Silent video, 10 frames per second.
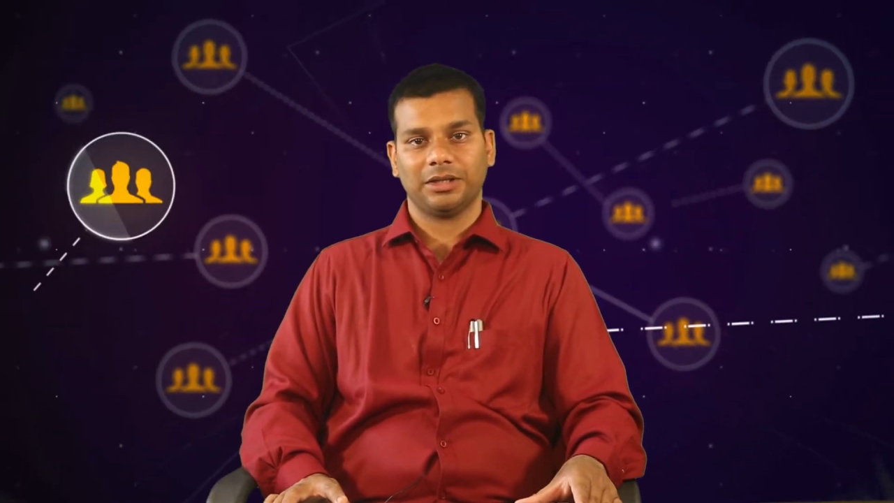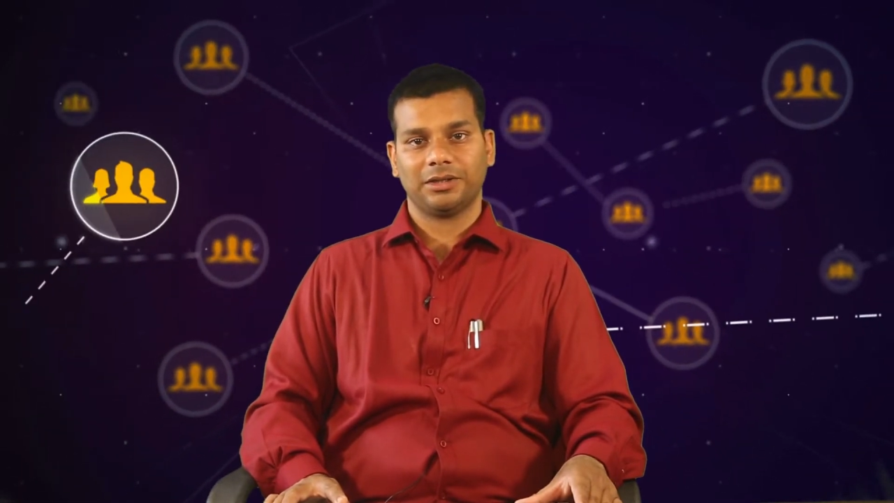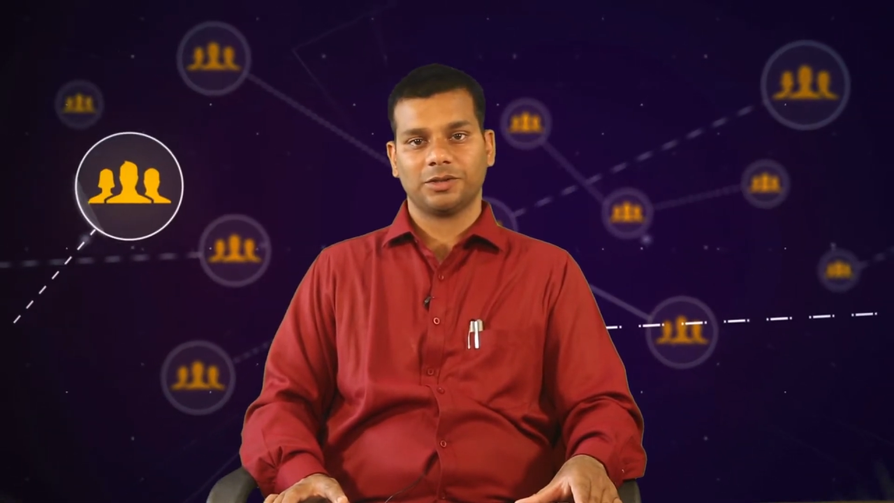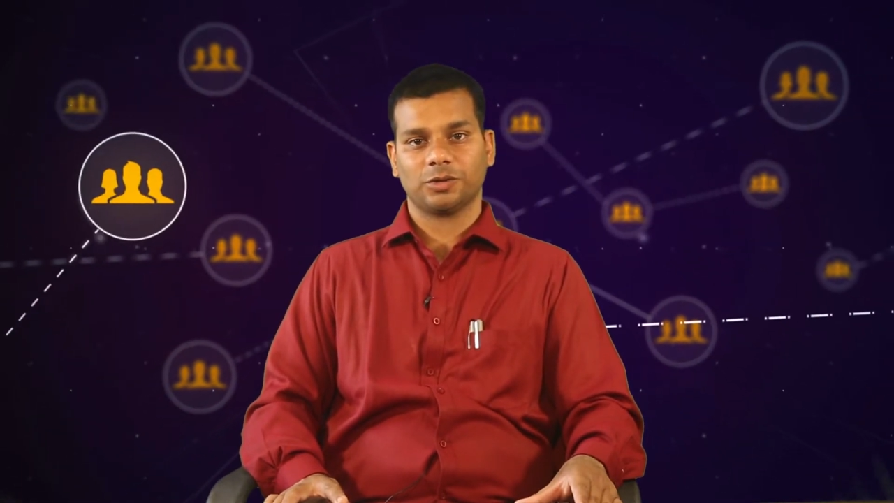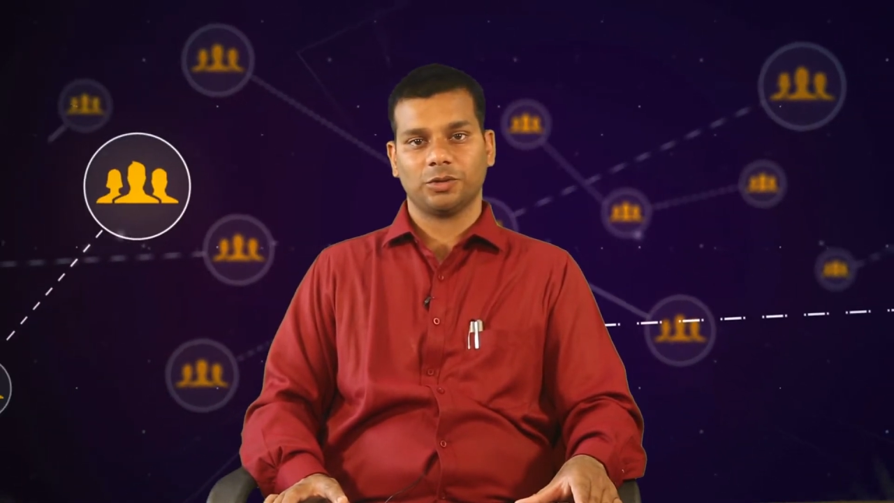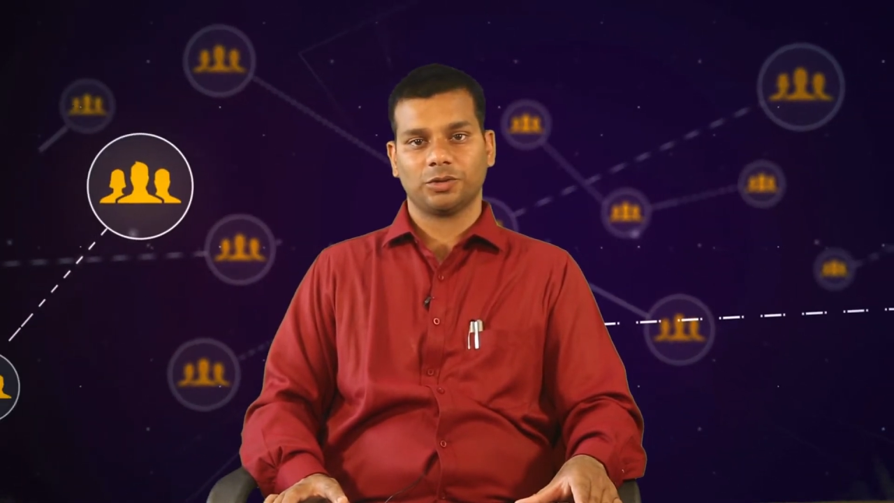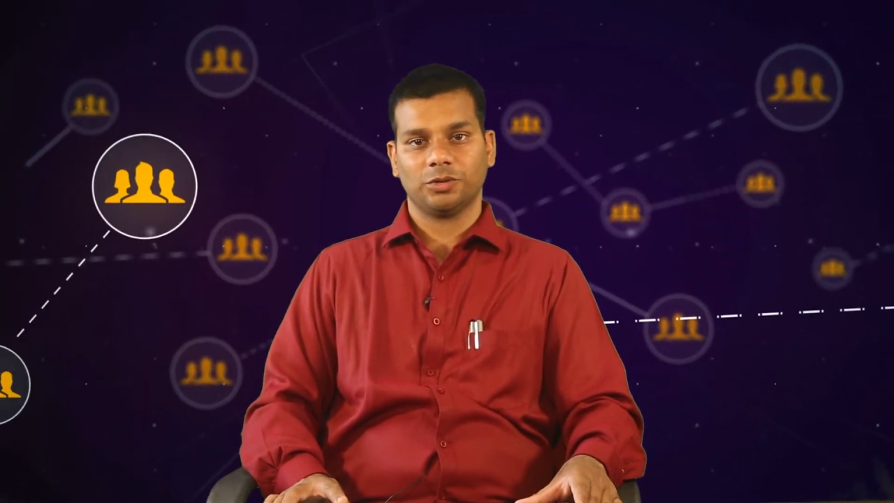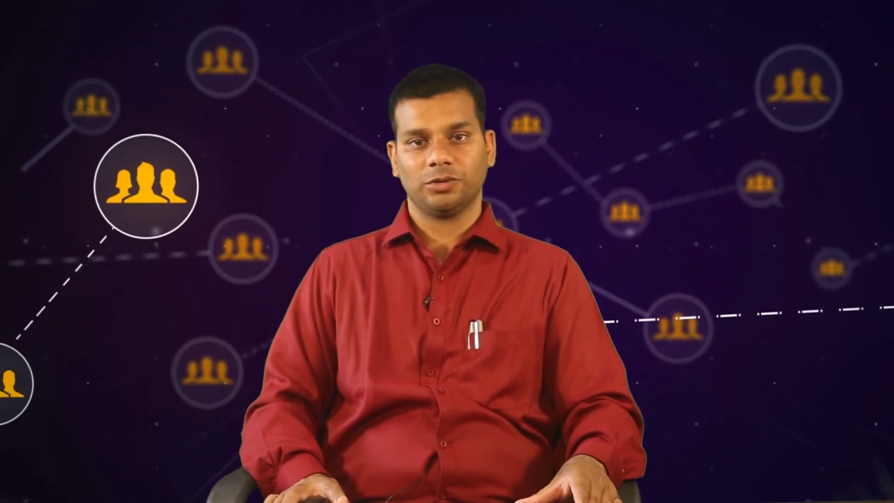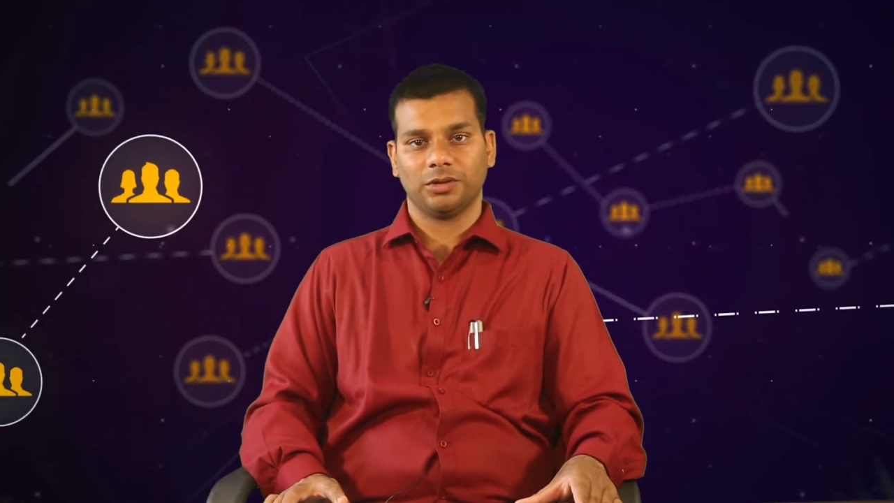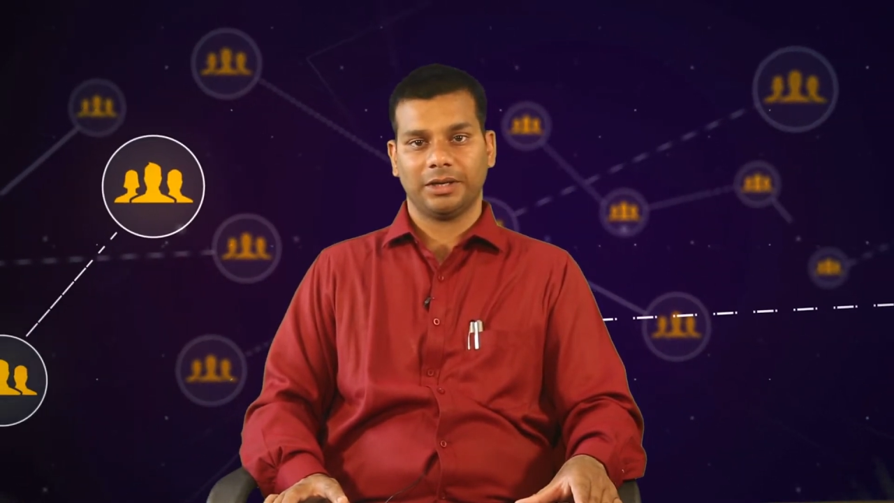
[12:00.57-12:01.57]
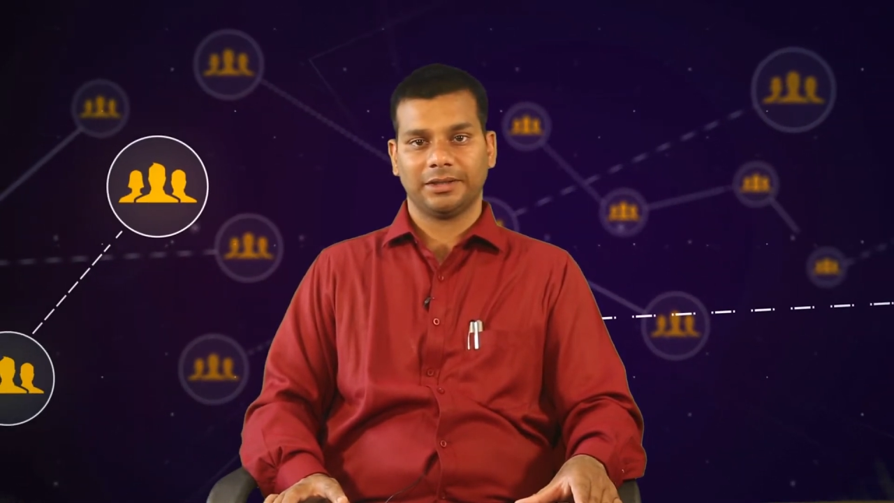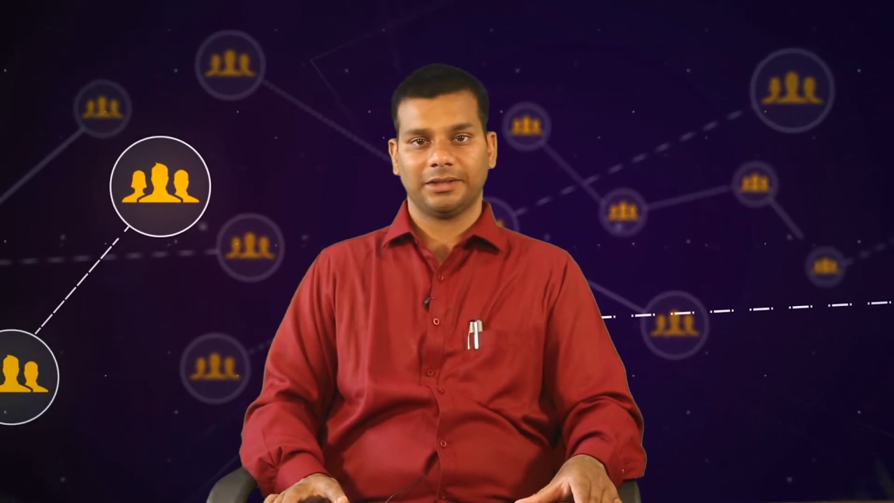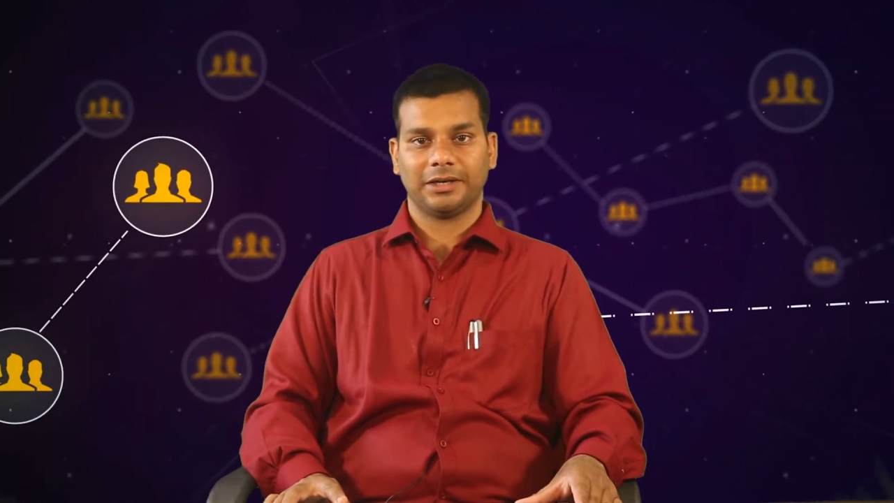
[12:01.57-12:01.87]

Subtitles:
methods also, like